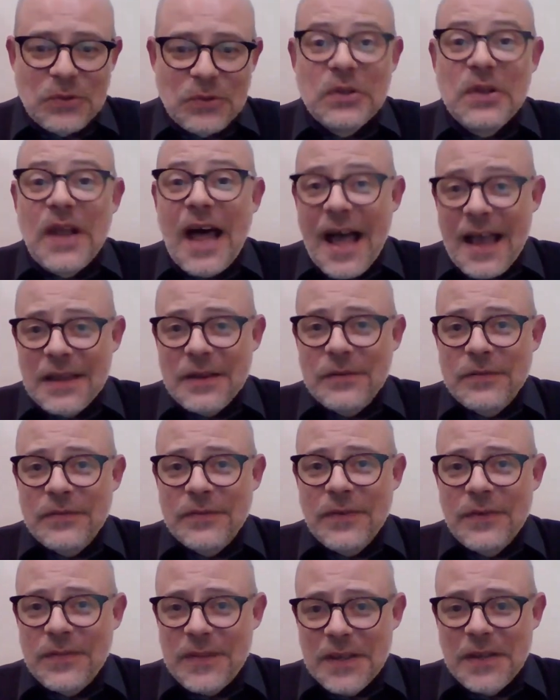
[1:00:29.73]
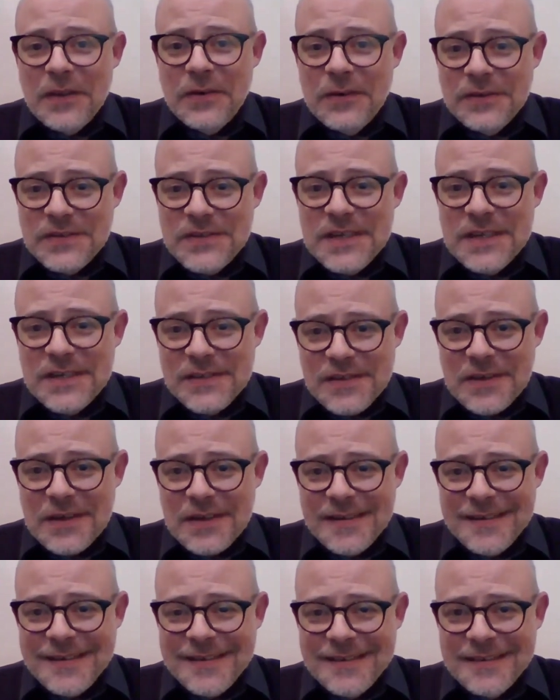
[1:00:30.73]
live theater season.
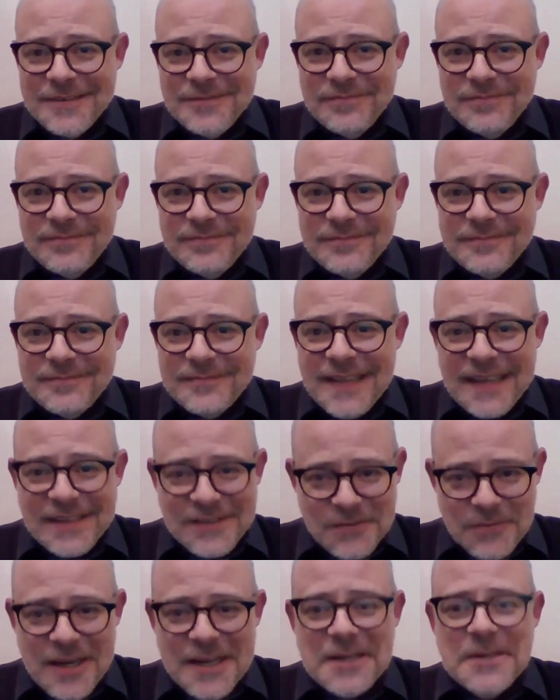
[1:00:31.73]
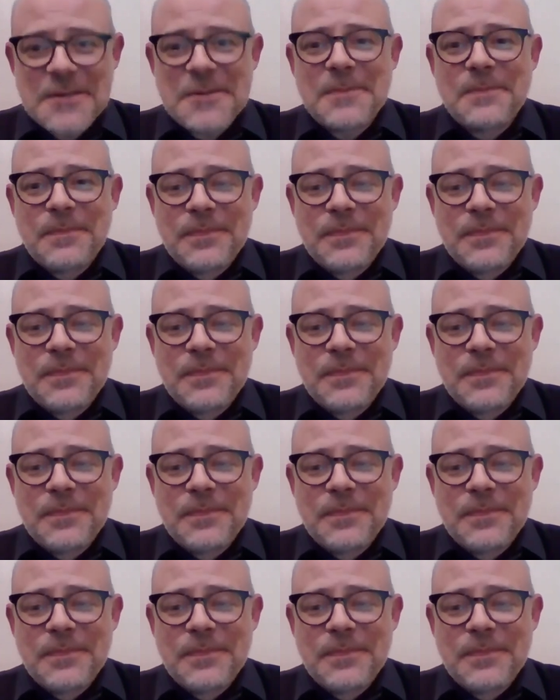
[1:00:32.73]
That's right.